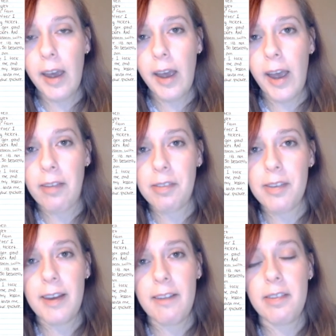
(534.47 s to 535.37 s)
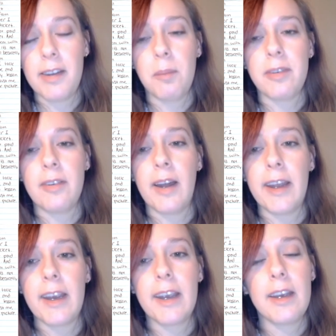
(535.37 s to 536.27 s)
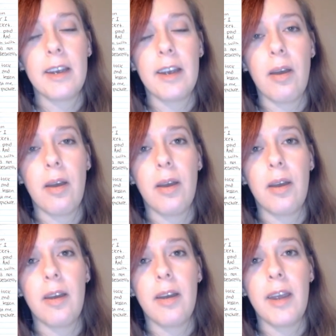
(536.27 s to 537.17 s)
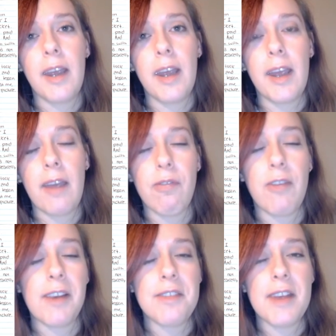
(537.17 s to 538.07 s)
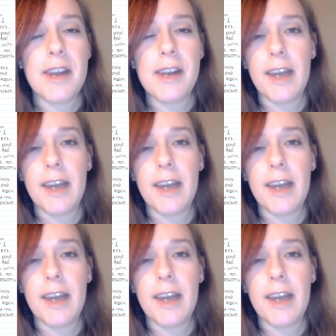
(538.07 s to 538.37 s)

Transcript: as it seemed like if they said